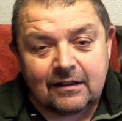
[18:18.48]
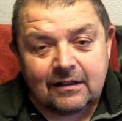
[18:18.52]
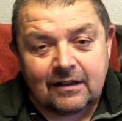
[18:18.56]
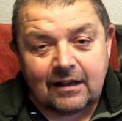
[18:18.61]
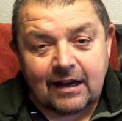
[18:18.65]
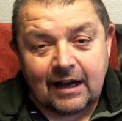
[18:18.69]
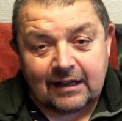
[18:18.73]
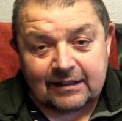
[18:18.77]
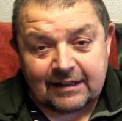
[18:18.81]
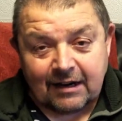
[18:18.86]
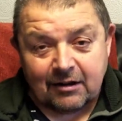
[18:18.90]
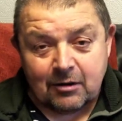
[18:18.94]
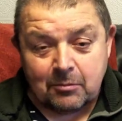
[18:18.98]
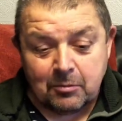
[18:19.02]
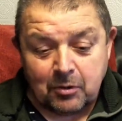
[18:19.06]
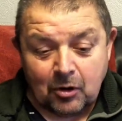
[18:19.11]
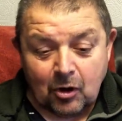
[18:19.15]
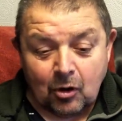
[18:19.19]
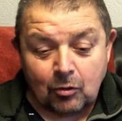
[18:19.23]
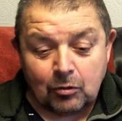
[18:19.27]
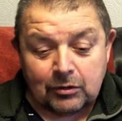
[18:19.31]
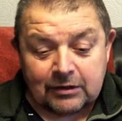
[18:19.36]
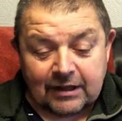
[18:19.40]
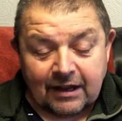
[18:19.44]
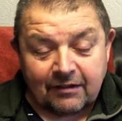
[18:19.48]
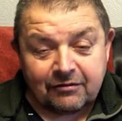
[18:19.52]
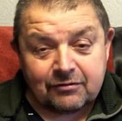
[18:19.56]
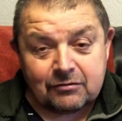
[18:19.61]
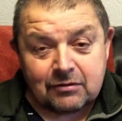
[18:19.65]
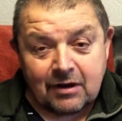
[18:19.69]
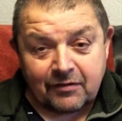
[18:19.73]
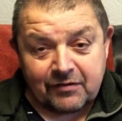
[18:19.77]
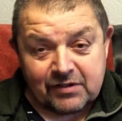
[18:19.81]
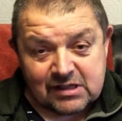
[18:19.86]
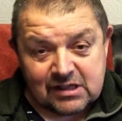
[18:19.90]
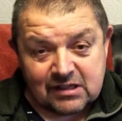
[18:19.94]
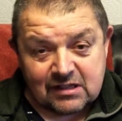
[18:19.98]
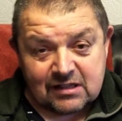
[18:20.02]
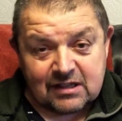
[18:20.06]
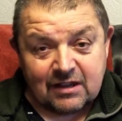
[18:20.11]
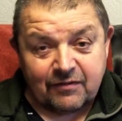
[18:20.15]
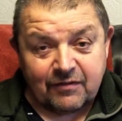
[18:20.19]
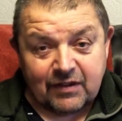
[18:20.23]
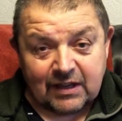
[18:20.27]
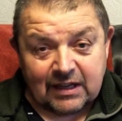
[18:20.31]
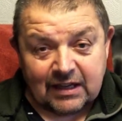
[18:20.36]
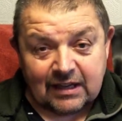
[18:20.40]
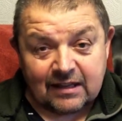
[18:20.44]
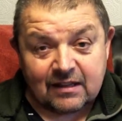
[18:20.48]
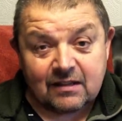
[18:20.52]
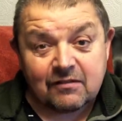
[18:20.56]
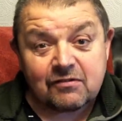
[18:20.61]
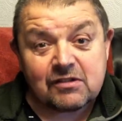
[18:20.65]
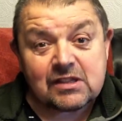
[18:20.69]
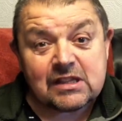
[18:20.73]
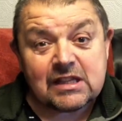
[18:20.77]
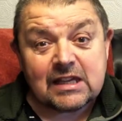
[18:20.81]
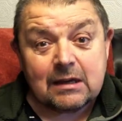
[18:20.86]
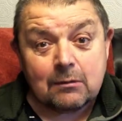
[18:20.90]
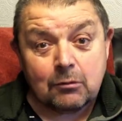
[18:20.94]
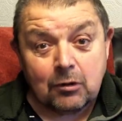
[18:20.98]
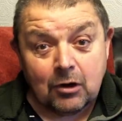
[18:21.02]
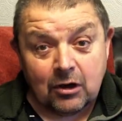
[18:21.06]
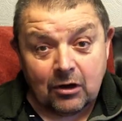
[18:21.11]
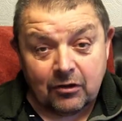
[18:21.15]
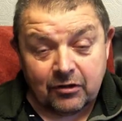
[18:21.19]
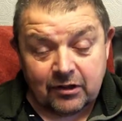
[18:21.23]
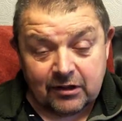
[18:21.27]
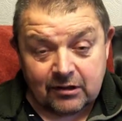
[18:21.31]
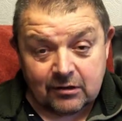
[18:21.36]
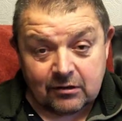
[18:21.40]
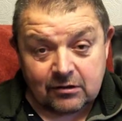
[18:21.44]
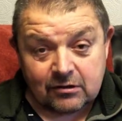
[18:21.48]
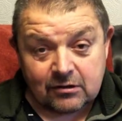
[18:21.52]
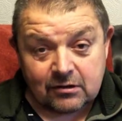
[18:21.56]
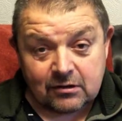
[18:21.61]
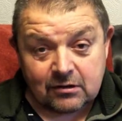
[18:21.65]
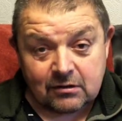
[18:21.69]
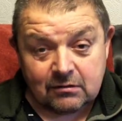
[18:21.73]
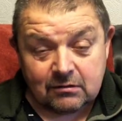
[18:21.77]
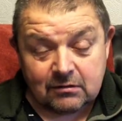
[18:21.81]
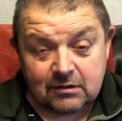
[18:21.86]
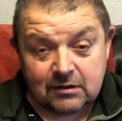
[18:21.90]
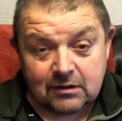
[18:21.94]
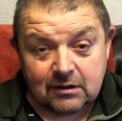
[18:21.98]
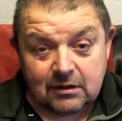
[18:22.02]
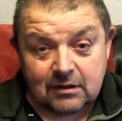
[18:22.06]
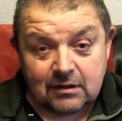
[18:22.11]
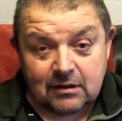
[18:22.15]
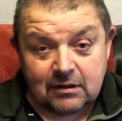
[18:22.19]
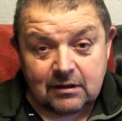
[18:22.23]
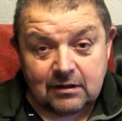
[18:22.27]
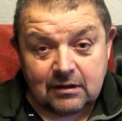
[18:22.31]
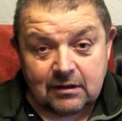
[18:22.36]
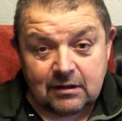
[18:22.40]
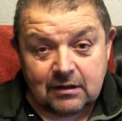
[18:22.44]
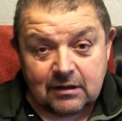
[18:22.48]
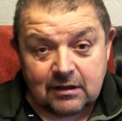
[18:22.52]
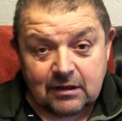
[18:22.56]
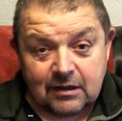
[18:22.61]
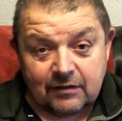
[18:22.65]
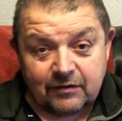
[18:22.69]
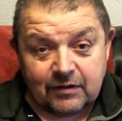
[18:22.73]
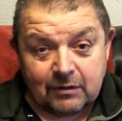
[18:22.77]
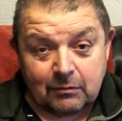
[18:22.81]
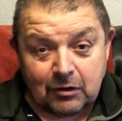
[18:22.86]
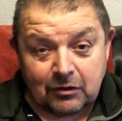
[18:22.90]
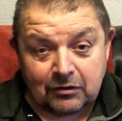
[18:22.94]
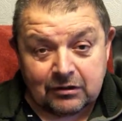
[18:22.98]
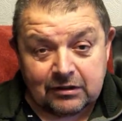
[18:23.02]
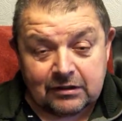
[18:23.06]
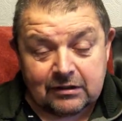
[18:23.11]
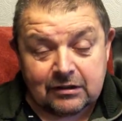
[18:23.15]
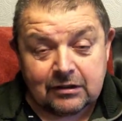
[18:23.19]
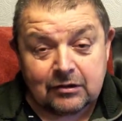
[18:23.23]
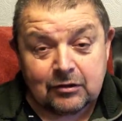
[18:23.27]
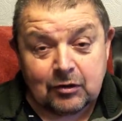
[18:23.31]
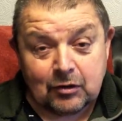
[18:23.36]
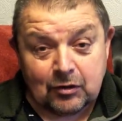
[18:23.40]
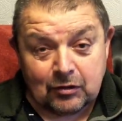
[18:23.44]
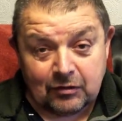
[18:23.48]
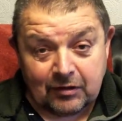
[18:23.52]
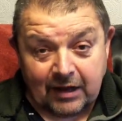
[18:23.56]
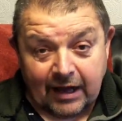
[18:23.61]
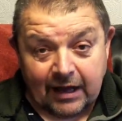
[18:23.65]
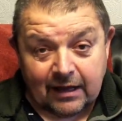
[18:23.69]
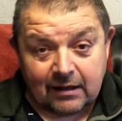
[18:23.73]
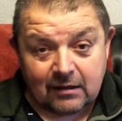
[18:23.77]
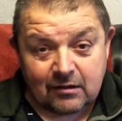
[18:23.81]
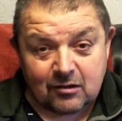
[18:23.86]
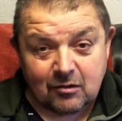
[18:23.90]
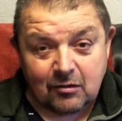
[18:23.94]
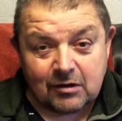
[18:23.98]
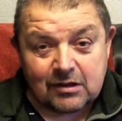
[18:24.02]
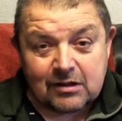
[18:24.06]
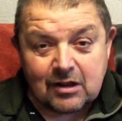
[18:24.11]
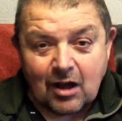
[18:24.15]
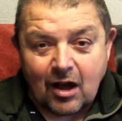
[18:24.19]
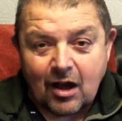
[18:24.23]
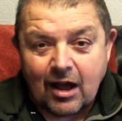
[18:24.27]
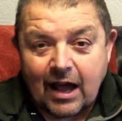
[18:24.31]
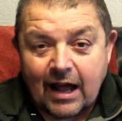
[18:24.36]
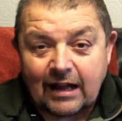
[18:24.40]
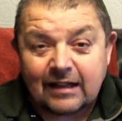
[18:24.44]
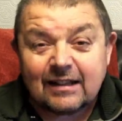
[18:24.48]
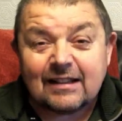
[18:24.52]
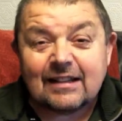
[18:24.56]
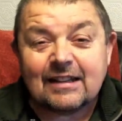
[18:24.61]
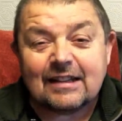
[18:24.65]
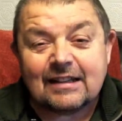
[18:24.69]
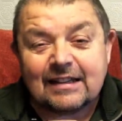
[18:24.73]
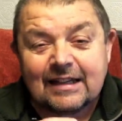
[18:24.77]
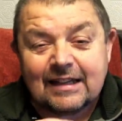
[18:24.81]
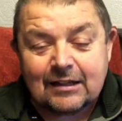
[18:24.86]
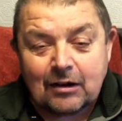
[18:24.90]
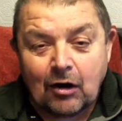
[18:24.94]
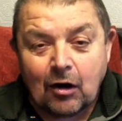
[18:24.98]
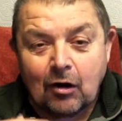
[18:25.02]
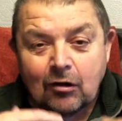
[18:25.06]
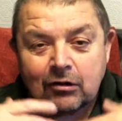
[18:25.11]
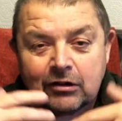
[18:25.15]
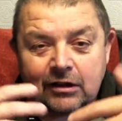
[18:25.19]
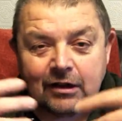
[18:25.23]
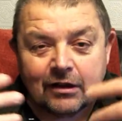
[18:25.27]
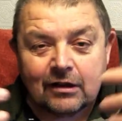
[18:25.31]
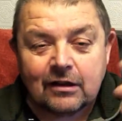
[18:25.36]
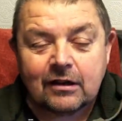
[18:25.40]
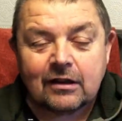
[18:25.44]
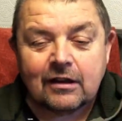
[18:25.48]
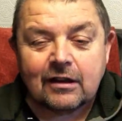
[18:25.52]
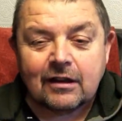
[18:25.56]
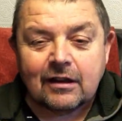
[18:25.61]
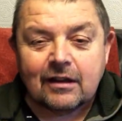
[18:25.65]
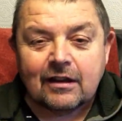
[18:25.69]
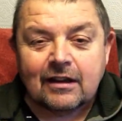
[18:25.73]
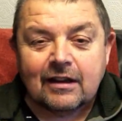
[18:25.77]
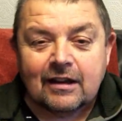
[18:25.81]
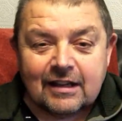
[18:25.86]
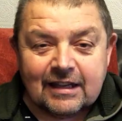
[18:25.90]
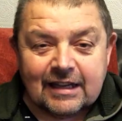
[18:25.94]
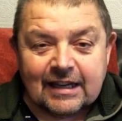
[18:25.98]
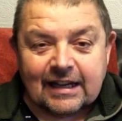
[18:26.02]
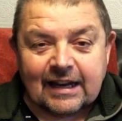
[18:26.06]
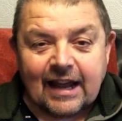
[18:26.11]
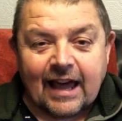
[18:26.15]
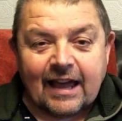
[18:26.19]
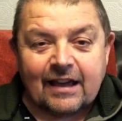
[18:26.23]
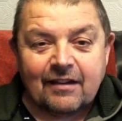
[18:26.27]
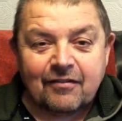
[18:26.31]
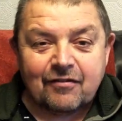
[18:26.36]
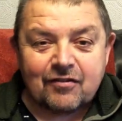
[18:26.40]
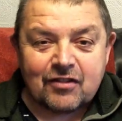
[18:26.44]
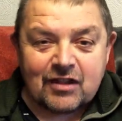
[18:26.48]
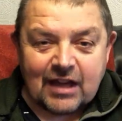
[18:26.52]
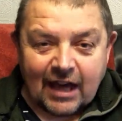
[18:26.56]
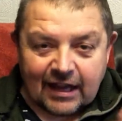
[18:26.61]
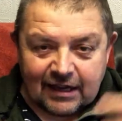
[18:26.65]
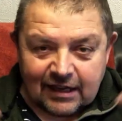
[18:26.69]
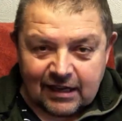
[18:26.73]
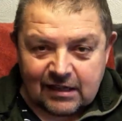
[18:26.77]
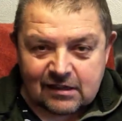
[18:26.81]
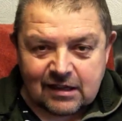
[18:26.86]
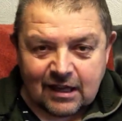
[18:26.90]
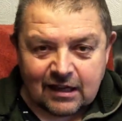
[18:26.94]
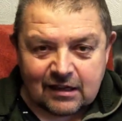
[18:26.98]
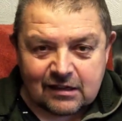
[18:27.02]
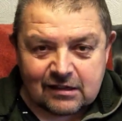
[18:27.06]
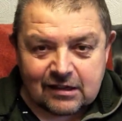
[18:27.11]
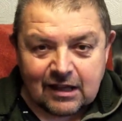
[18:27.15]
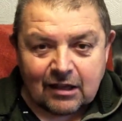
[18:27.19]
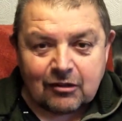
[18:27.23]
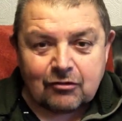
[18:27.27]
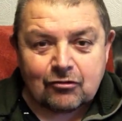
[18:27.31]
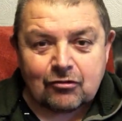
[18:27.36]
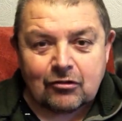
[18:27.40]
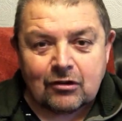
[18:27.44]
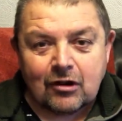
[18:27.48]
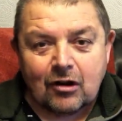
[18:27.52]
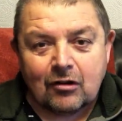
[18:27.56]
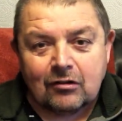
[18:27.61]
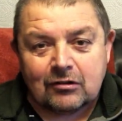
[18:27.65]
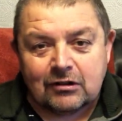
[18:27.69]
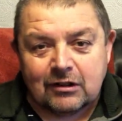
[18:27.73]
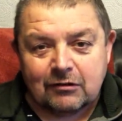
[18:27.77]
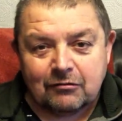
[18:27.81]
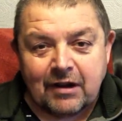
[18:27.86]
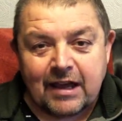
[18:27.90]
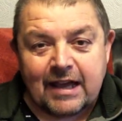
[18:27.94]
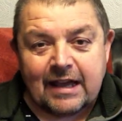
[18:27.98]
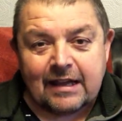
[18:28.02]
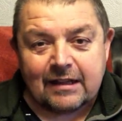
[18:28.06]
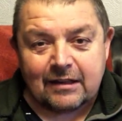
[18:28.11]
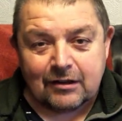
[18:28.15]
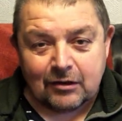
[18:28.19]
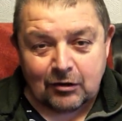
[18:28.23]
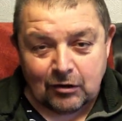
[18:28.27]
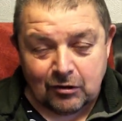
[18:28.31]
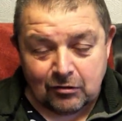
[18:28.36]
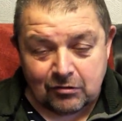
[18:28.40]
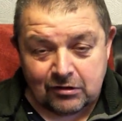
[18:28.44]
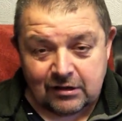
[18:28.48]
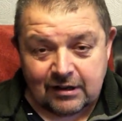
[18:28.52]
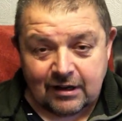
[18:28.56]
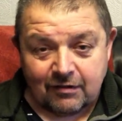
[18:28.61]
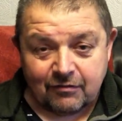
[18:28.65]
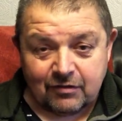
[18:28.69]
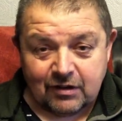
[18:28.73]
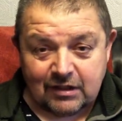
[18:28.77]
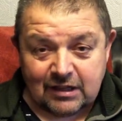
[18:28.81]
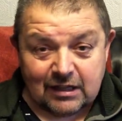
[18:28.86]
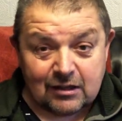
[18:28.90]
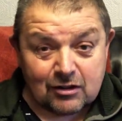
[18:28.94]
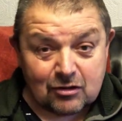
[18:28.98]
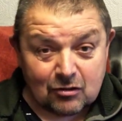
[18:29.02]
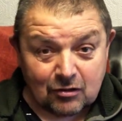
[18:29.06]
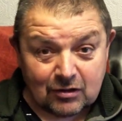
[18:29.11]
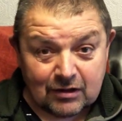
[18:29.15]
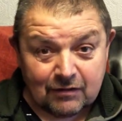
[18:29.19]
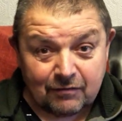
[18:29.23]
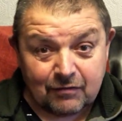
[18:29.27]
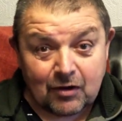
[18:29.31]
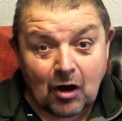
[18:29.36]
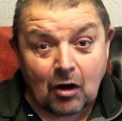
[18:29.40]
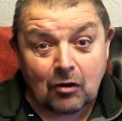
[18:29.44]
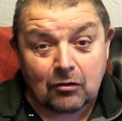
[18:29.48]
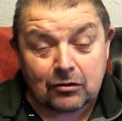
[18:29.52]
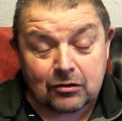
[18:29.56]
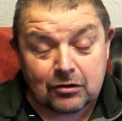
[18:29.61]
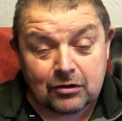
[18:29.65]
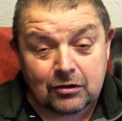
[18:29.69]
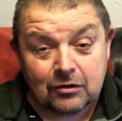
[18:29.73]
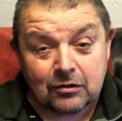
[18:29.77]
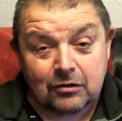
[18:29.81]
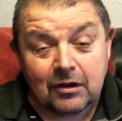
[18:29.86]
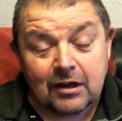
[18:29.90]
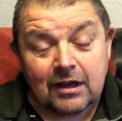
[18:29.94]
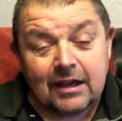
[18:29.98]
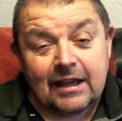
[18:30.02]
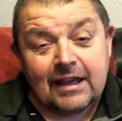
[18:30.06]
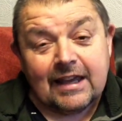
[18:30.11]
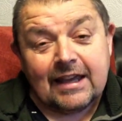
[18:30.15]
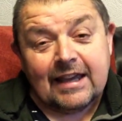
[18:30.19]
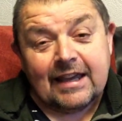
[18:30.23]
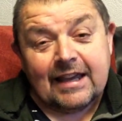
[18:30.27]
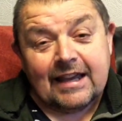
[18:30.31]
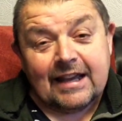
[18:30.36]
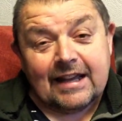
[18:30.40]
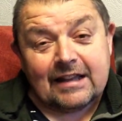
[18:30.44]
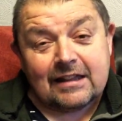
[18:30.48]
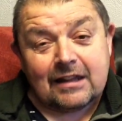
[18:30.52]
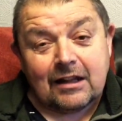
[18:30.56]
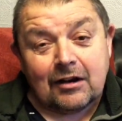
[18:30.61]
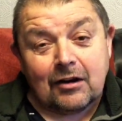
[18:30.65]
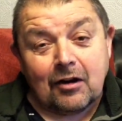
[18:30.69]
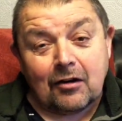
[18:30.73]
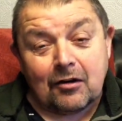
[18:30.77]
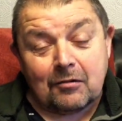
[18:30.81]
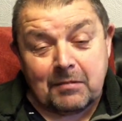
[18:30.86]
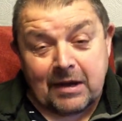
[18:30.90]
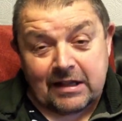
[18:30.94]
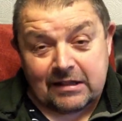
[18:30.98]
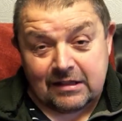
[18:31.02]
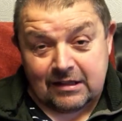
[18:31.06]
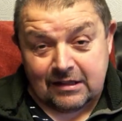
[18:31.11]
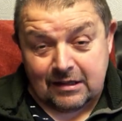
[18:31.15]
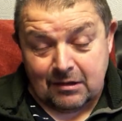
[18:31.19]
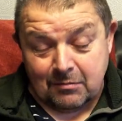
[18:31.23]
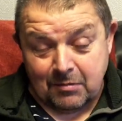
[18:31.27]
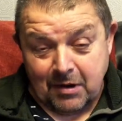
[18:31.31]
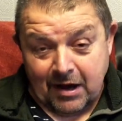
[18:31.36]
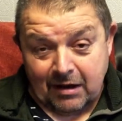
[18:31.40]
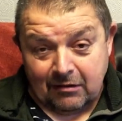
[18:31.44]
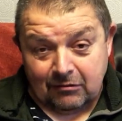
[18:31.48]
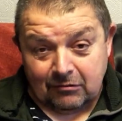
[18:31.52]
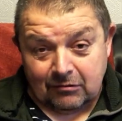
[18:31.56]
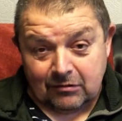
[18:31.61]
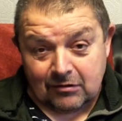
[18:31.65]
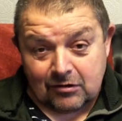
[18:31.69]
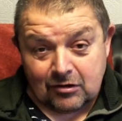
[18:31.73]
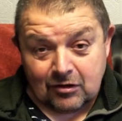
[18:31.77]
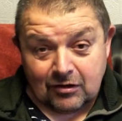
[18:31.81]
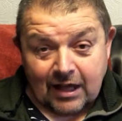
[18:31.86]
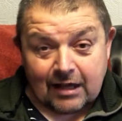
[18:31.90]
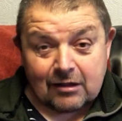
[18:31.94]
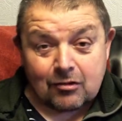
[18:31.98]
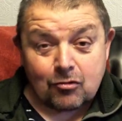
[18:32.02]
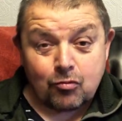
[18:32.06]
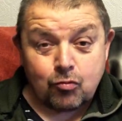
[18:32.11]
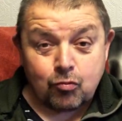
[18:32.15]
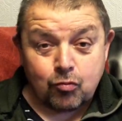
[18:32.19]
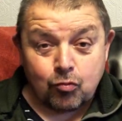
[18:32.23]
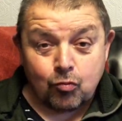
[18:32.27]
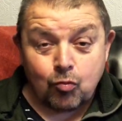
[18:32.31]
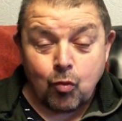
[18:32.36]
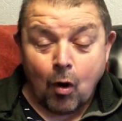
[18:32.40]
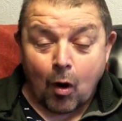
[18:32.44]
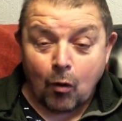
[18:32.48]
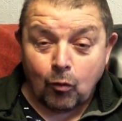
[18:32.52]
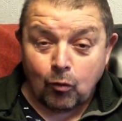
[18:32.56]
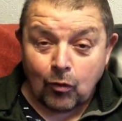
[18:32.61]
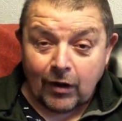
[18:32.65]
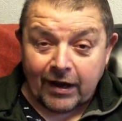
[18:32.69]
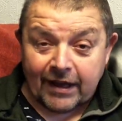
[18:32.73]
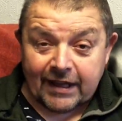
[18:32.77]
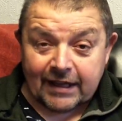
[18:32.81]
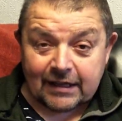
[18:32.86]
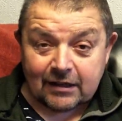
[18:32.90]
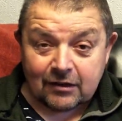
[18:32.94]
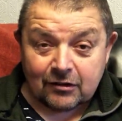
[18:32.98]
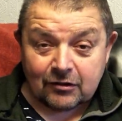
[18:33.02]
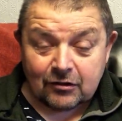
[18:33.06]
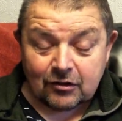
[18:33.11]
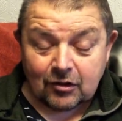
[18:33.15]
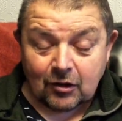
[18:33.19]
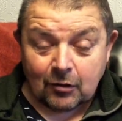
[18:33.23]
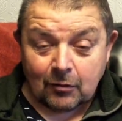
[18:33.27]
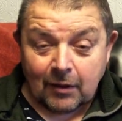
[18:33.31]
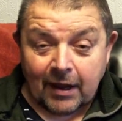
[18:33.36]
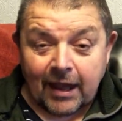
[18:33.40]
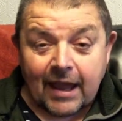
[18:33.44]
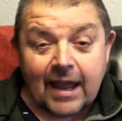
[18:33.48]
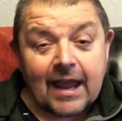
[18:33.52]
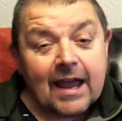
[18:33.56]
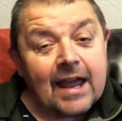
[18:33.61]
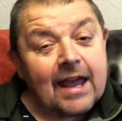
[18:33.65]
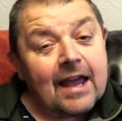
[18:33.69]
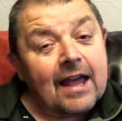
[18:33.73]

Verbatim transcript: a narrowboat would have to have a certificate of seaworthiness if it wanted to do that. So it's and you need all your your life jackets, etc., all your radios and everything. So you've got to it's a lot of messing about. So that's one way you could do it.